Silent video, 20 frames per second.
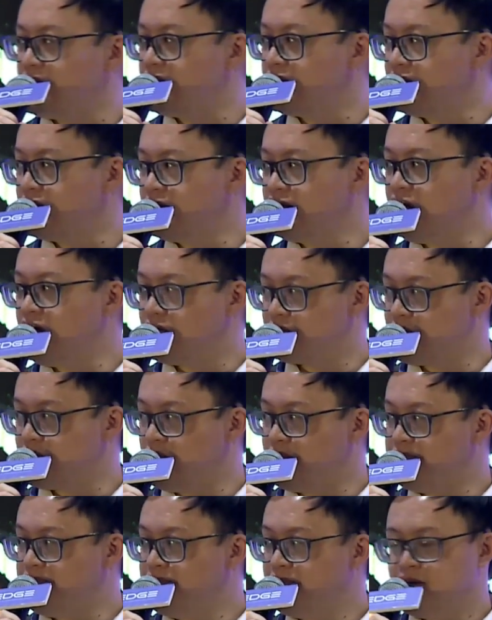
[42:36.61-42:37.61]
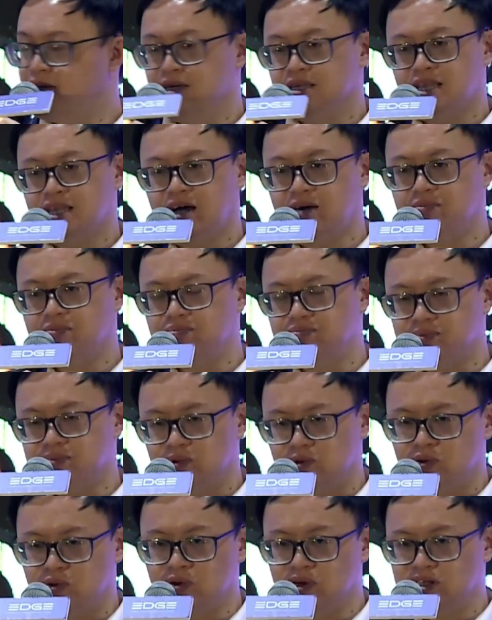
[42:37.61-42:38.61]
and it's
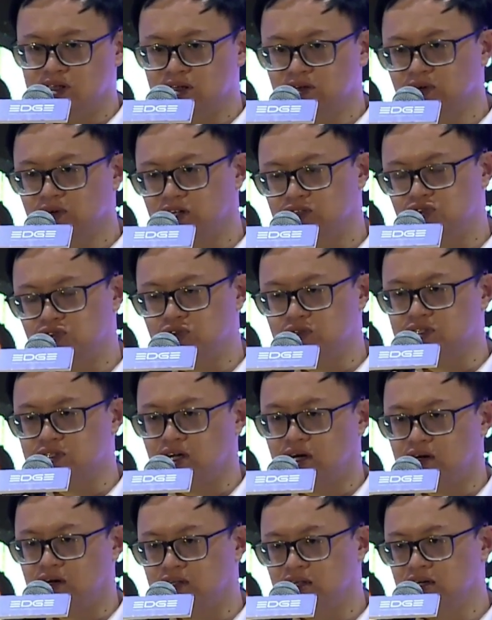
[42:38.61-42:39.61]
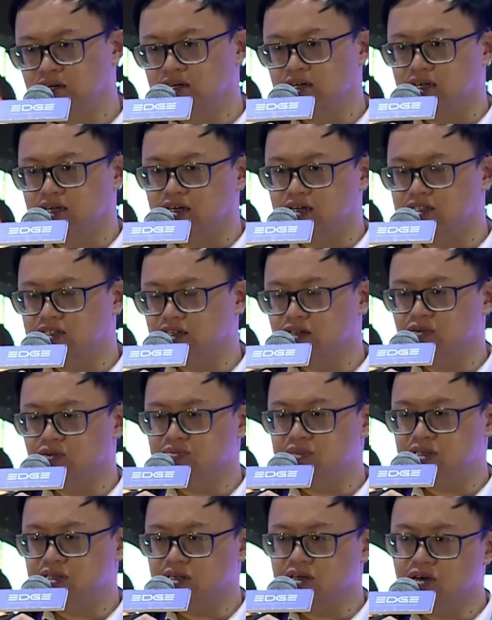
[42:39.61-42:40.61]
difficult for regulators to
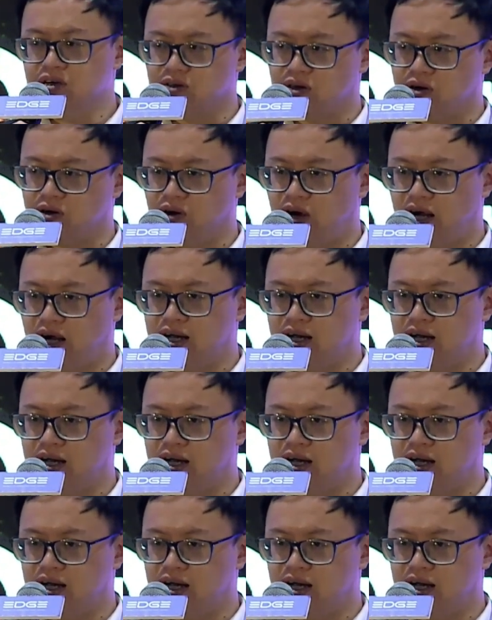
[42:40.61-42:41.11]
find